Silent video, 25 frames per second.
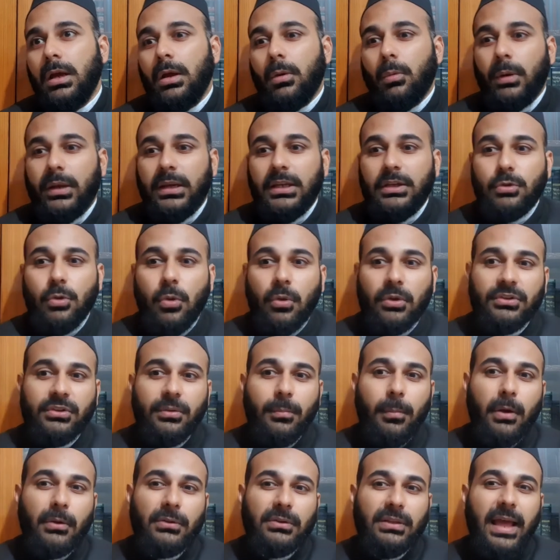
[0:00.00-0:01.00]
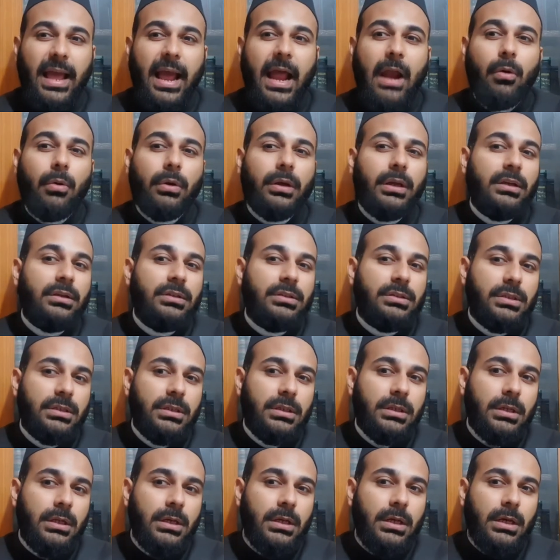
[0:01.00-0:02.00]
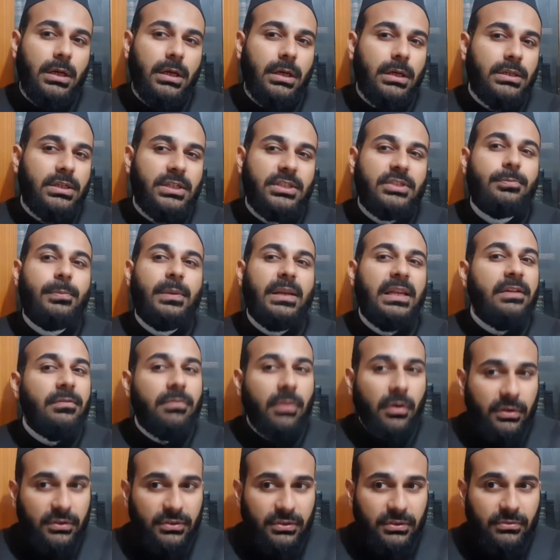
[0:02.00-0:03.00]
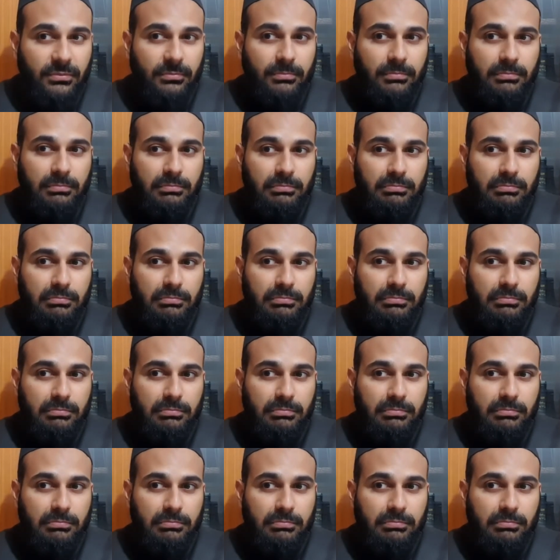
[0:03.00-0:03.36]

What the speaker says: when he talks about the arrogant disbelievers.